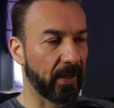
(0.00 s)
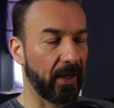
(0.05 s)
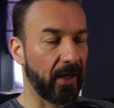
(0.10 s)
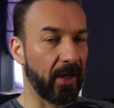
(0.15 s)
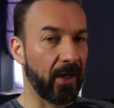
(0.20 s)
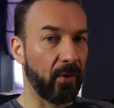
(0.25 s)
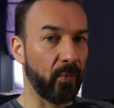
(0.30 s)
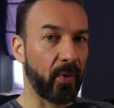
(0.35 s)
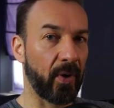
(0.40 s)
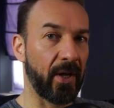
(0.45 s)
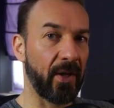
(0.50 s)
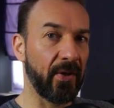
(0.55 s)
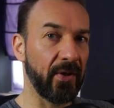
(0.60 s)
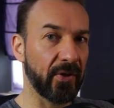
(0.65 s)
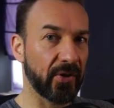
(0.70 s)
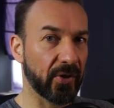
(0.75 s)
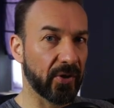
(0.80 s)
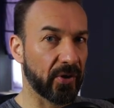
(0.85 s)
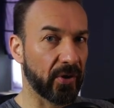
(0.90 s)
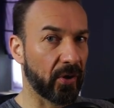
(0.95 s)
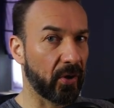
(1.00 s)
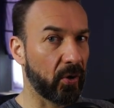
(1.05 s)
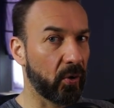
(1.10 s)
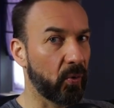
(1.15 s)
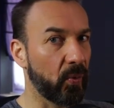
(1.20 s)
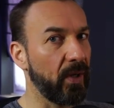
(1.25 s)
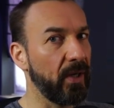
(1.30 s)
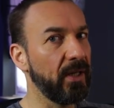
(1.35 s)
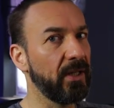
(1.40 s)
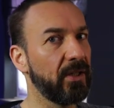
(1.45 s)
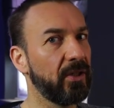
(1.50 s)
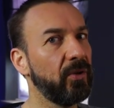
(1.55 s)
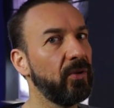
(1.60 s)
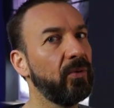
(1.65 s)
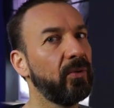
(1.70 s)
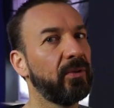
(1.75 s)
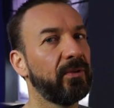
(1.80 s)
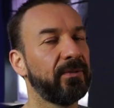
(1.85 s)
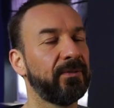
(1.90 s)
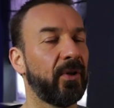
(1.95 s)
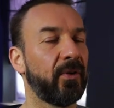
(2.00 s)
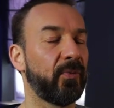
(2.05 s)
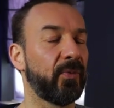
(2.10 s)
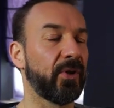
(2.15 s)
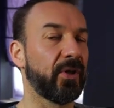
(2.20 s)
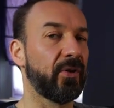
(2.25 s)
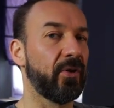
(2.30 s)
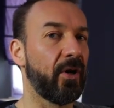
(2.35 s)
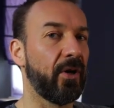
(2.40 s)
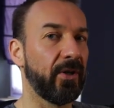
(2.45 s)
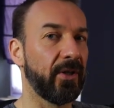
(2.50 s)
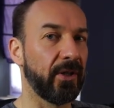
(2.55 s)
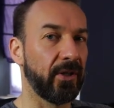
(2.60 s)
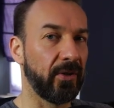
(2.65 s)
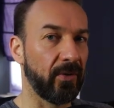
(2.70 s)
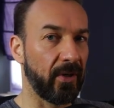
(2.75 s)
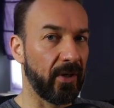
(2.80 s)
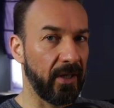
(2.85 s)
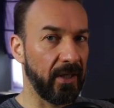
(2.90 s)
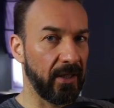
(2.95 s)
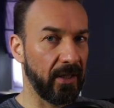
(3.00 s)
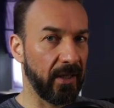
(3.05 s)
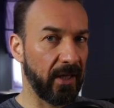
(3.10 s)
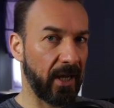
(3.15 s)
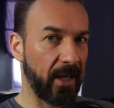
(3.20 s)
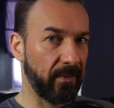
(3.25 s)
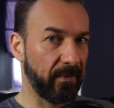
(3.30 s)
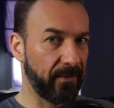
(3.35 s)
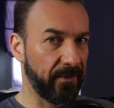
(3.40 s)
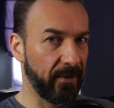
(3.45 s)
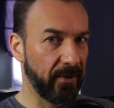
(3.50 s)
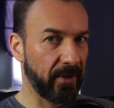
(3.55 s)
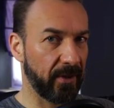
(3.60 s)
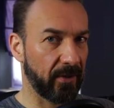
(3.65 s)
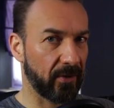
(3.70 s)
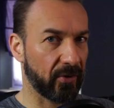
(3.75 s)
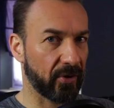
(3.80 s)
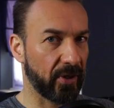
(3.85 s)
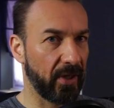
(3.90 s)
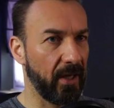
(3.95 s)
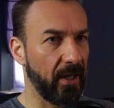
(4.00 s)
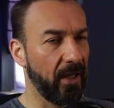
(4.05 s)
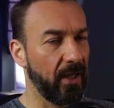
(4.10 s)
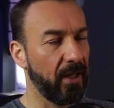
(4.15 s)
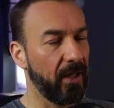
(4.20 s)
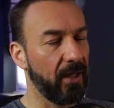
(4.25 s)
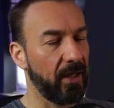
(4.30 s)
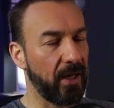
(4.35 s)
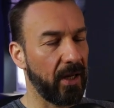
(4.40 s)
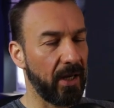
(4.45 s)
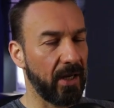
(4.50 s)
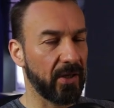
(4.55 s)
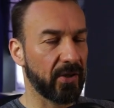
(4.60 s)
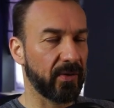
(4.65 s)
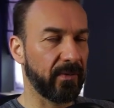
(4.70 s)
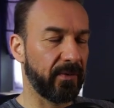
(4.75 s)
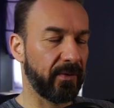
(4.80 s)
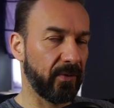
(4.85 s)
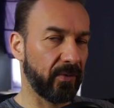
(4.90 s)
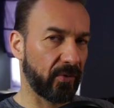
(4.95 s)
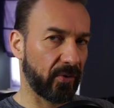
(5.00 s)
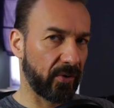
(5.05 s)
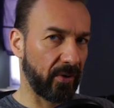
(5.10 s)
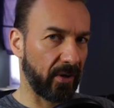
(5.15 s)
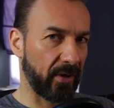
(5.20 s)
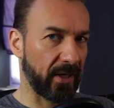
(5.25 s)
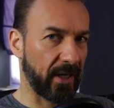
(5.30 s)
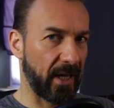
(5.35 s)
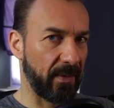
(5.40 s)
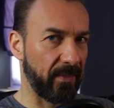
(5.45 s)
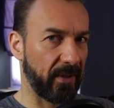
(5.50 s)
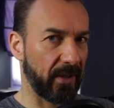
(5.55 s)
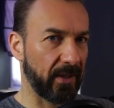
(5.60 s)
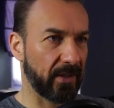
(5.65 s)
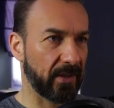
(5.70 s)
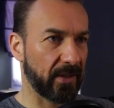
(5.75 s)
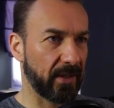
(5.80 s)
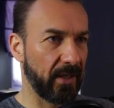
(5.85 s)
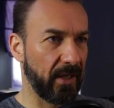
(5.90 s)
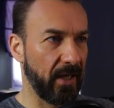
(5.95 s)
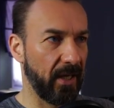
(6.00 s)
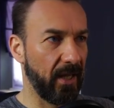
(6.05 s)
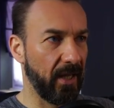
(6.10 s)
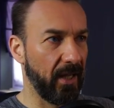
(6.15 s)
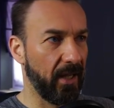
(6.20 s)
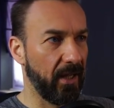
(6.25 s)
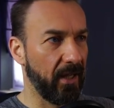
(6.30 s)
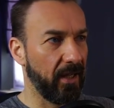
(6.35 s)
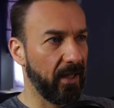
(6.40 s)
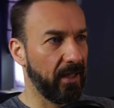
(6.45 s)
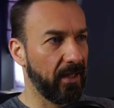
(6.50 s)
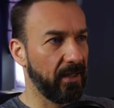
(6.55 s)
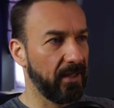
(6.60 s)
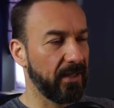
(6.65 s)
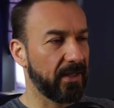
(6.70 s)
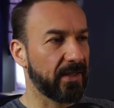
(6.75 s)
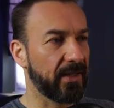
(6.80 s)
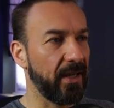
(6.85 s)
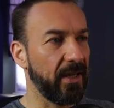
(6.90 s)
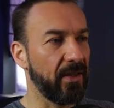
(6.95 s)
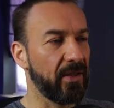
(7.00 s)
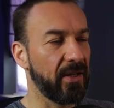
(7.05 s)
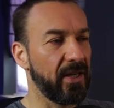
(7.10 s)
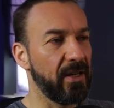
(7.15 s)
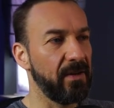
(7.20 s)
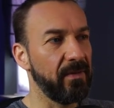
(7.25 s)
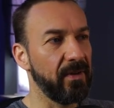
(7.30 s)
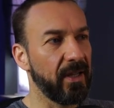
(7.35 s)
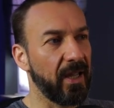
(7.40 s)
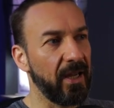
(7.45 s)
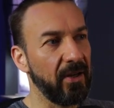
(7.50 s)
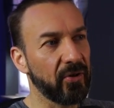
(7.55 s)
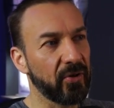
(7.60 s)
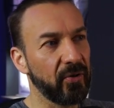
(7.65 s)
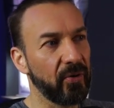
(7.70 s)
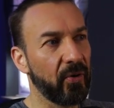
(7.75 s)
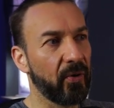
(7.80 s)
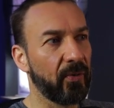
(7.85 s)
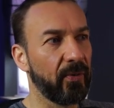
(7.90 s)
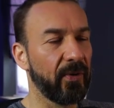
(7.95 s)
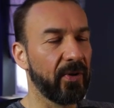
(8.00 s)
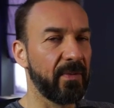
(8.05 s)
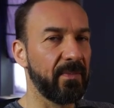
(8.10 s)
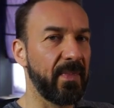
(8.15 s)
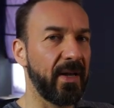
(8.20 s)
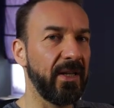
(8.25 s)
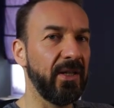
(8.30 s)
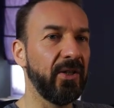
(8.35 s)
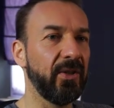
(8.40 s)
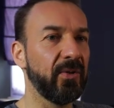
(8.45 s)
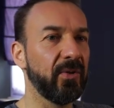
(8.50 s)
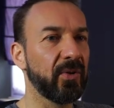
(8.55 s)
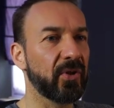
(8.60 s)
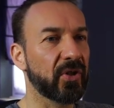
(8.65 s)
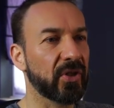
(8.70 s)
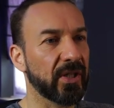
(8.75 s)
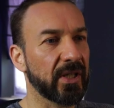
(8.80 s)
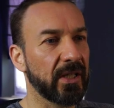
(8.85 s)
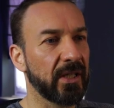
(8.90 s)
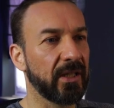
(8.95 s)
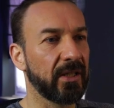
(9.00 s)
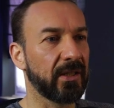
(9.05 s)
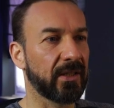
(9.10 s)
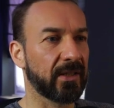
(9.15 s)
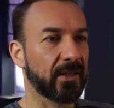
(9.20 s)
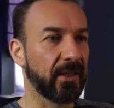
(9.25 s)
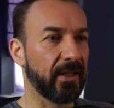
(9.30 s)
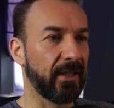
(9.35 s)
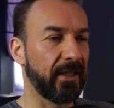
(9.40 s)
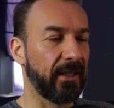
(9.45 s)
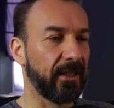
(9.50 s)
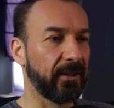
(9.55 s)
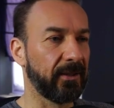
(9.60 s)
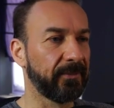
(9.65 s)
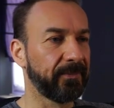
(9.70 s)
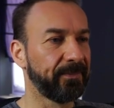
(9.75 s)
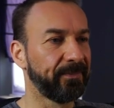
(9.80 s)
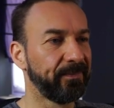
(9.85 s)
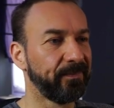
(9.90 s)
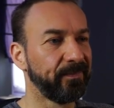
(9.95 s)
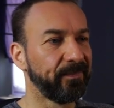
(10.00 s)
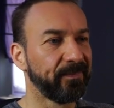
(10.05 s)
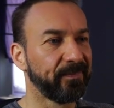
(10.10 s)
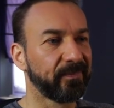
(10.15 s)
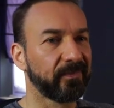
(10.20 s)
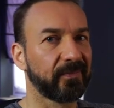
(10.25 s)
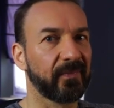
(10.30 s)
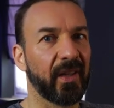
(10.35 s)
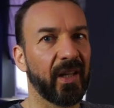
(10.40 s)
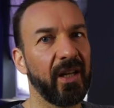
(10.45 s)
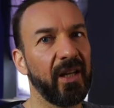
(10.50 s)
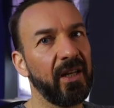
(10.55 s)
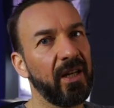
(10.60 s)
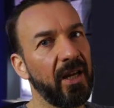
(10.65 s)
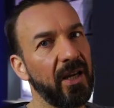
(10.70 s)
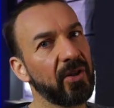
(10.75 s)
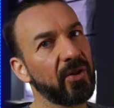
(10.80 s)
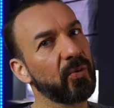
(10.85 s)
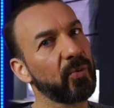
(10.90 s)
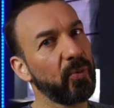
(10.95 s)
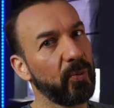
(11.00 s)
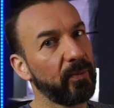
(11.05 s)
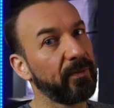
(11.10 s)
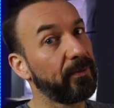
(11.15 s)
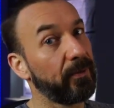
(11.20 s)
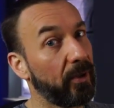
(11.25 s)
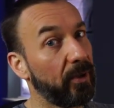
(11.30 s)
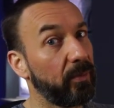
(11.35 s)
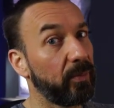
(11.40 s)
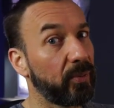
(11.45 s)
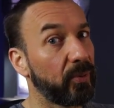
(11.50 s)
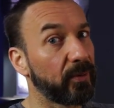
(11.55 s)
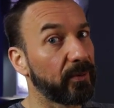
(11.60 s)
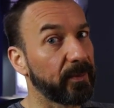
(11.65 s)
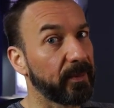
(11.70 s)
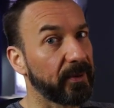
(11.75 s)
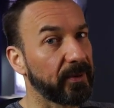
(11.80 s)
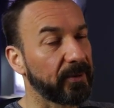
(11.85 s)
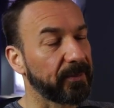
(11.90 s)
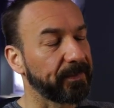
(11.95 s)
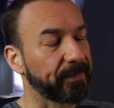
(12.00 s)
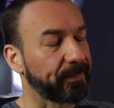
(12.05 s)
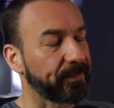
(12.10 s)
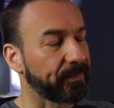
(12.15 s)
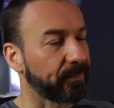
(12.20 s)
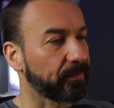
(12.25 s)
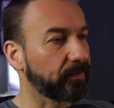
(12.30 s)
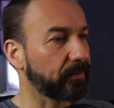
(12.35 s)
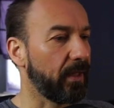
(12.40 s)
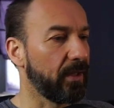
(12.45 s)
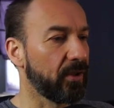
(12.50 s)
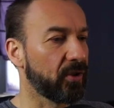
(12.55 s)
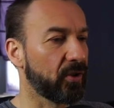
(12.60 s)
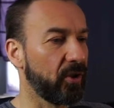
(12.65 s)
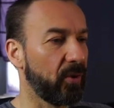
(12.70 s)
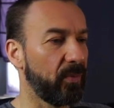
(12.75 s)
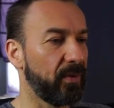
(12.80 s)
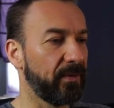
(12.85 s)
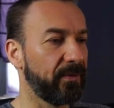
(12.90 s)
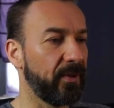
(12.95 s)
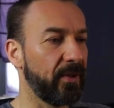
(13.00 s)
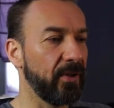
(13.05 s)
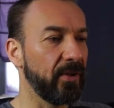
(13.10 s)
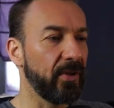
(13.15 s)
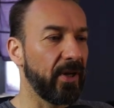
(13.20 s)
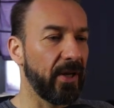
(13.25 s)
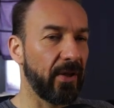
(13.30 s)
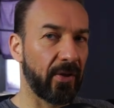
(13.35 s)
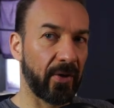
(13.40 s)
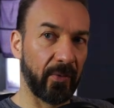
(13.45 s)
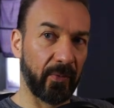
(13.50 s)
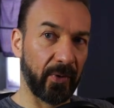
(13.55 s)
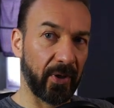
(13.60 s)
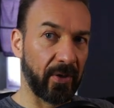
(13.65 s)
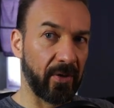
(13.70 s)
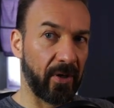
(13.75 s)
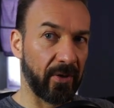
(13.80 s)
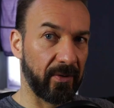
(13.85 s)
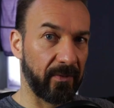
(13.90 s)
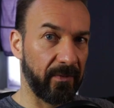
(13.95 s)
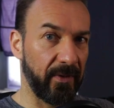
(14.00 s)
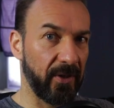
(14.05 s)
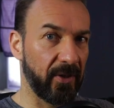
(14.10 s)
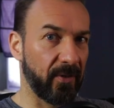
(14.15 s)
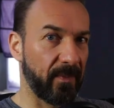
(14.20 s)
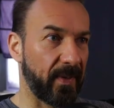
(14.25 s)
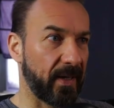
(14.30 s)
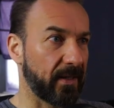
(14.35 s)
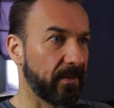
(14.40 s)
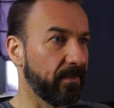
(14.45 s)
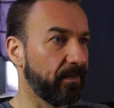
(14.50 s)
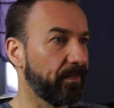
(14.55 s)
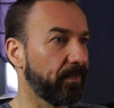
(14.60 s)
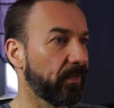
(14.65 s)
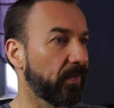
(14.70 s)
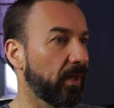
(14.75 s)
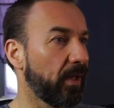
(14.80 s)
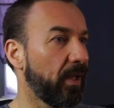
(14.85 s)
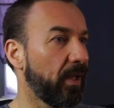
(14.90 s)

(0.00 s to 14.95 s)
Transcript: And while this is a great tool for recording your in-game footage, it has a few shortcomings. And let's say the navigation through the menus is, uh, it has room for improvement. So before you hit the record a video button,